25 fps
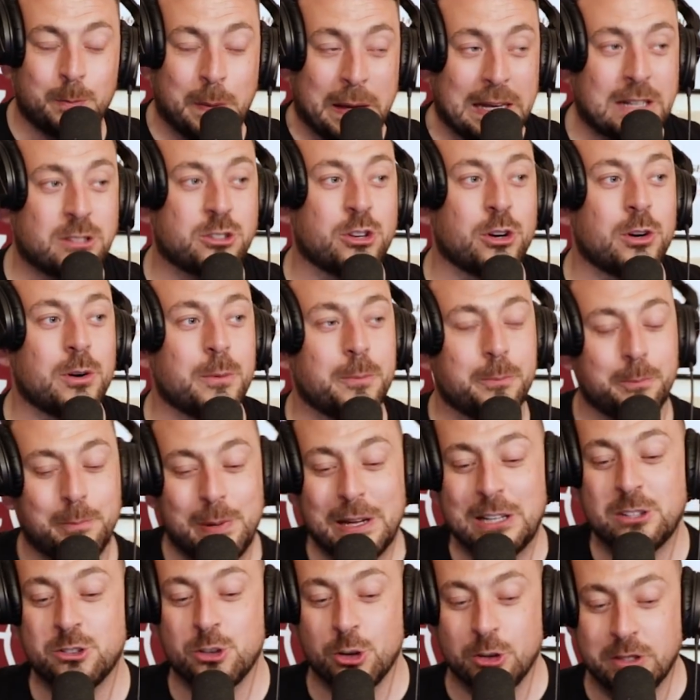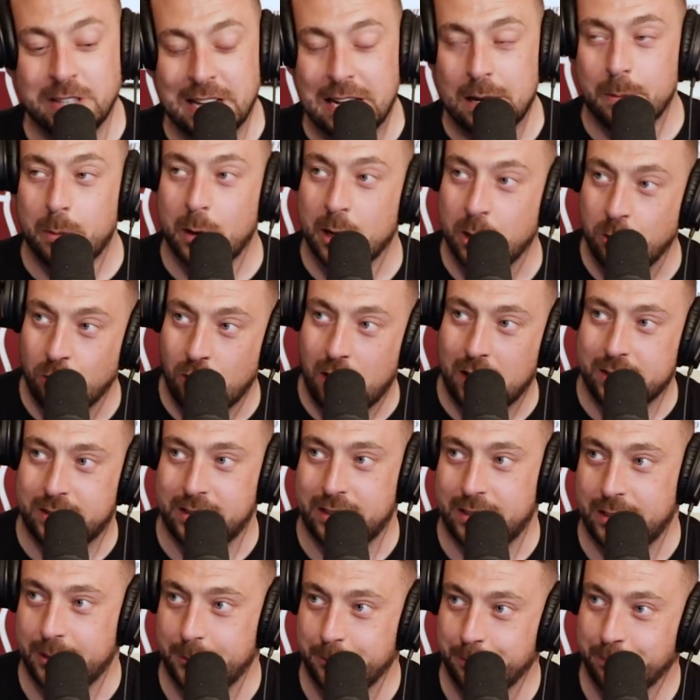Picture Delby and
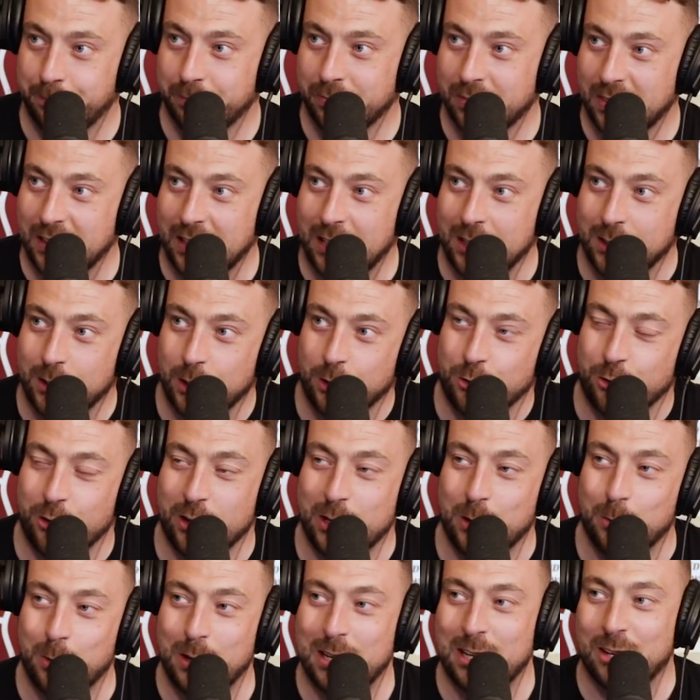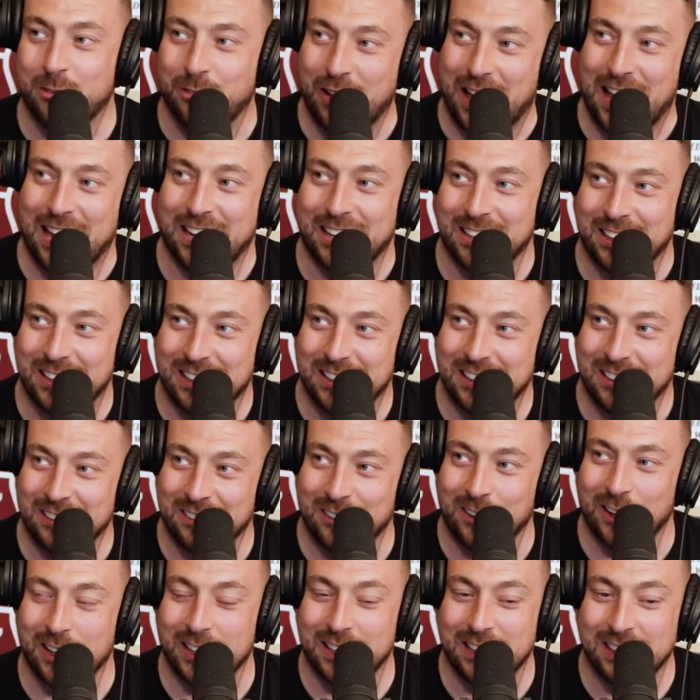Rodney in the 3-wheeled van,
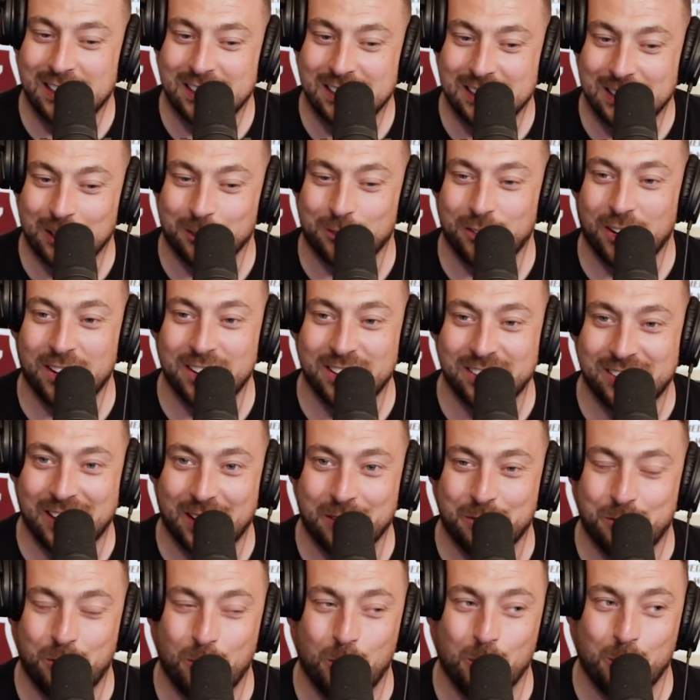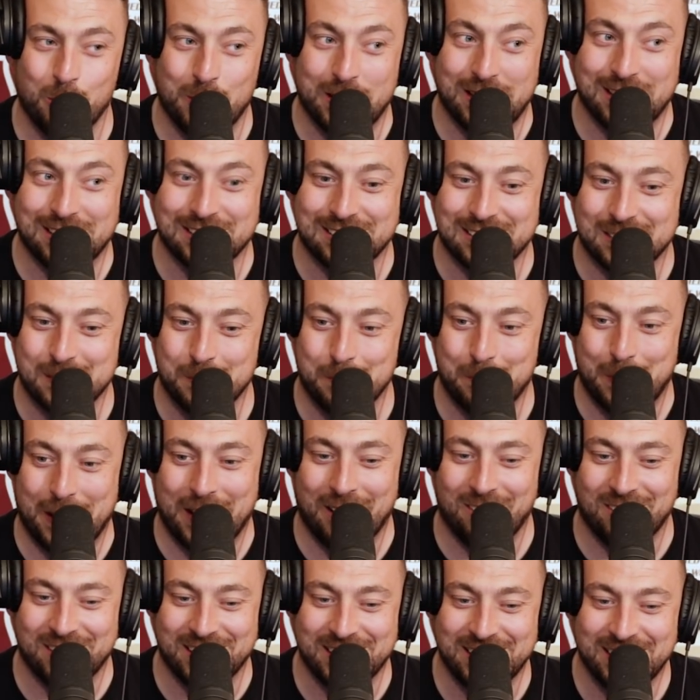right? Now, Johnny's had 4 wheels,
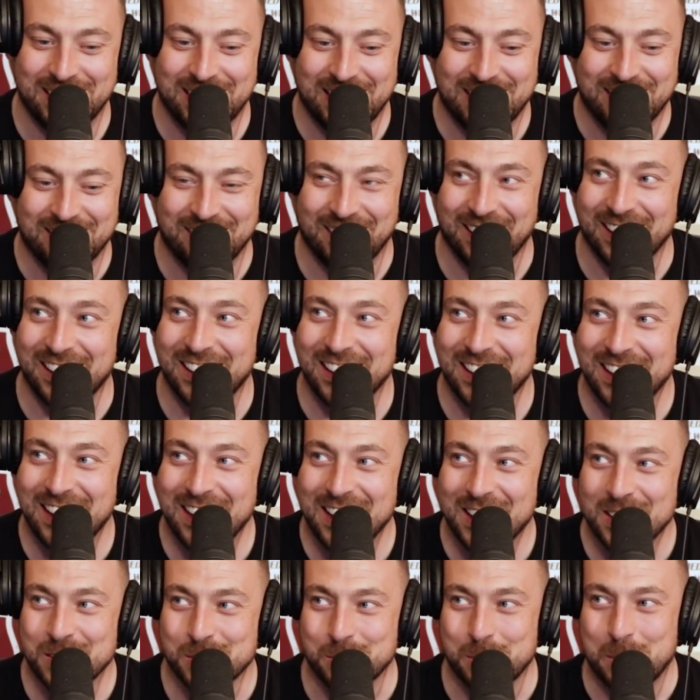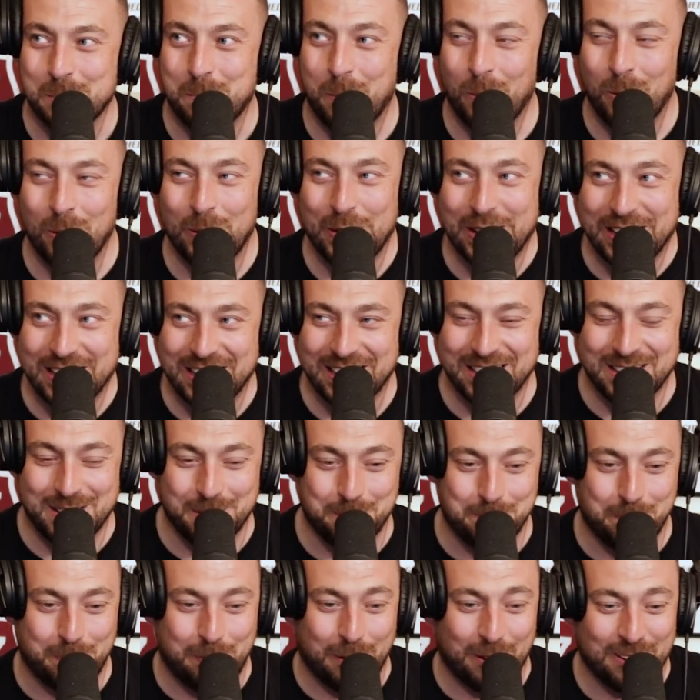barely, right? So we pull in
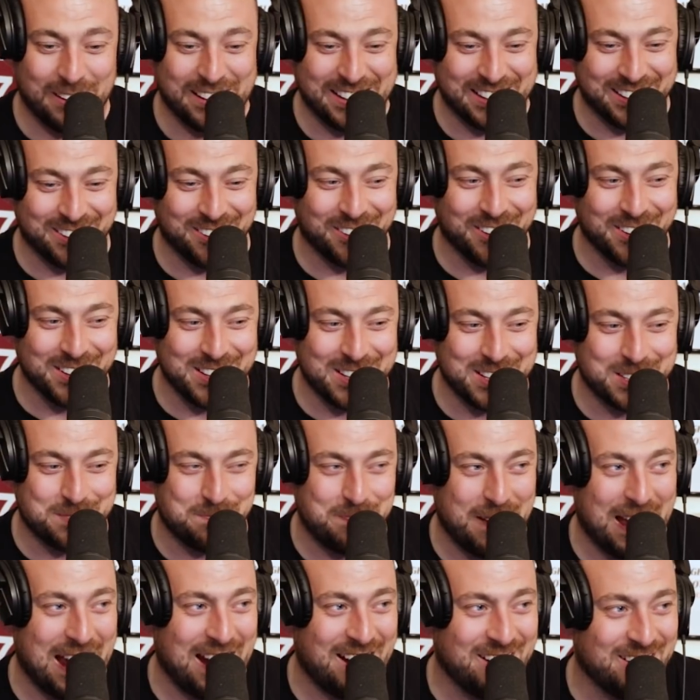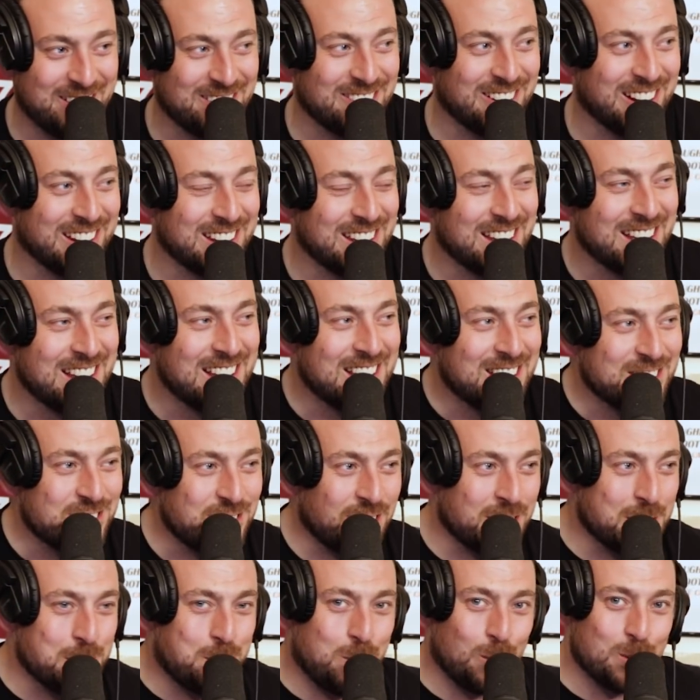the Berlingo. It's battered, right?
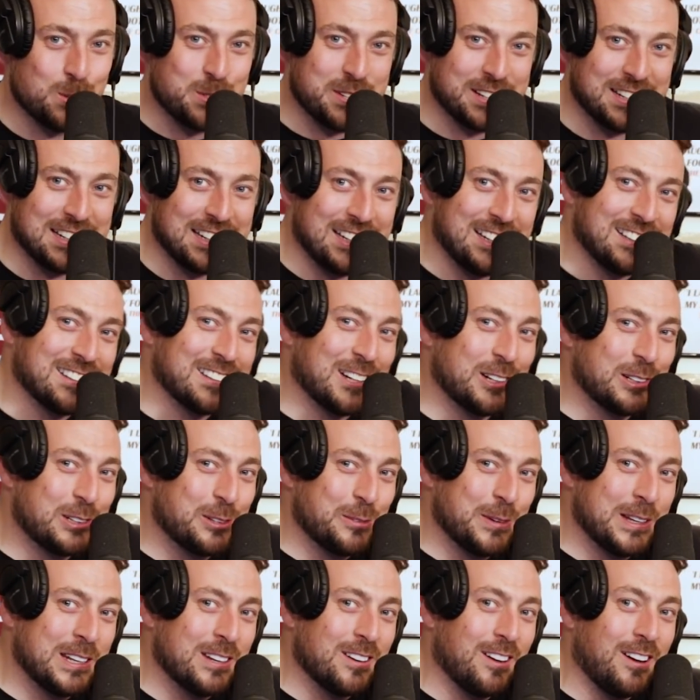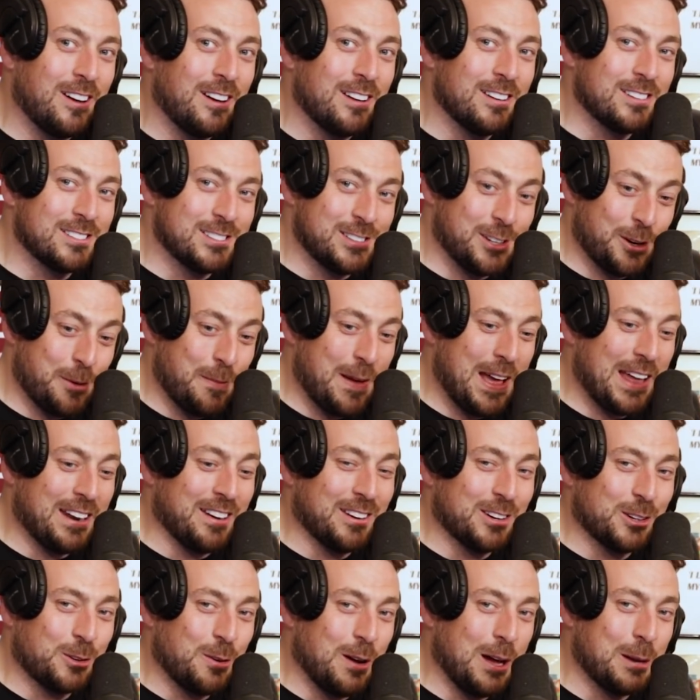Johnny pulls in, leans out the window to your man
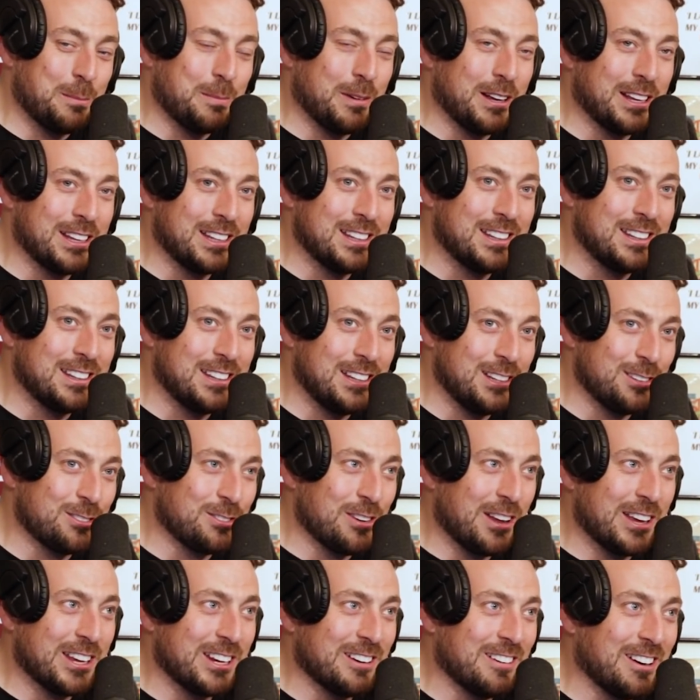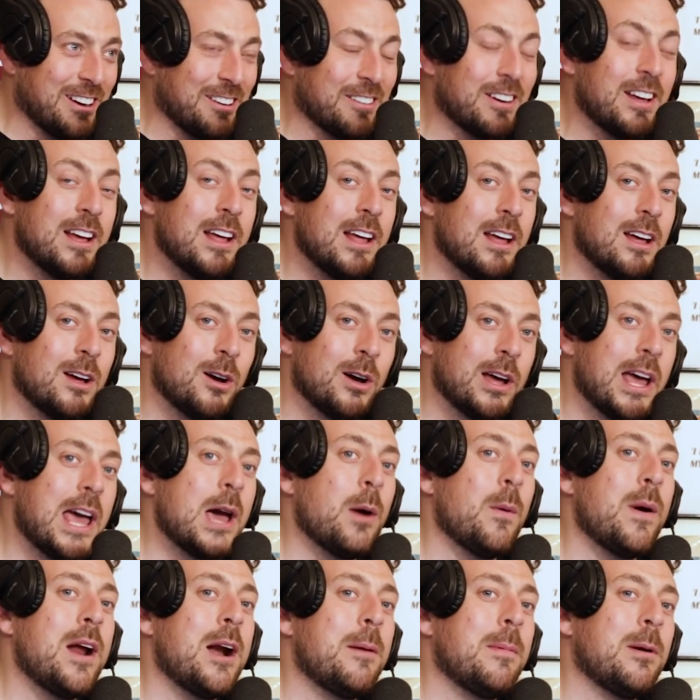on the quad bike. He's flying around.
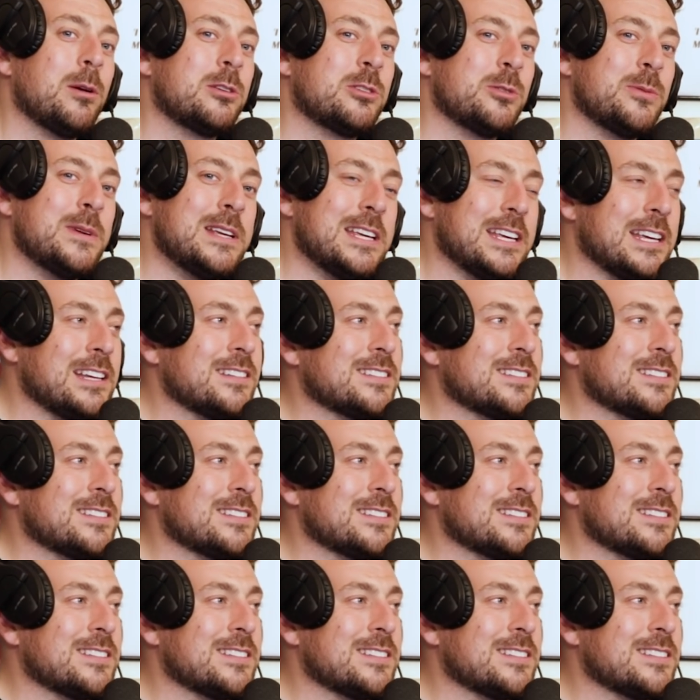Hey, whereabouts are we?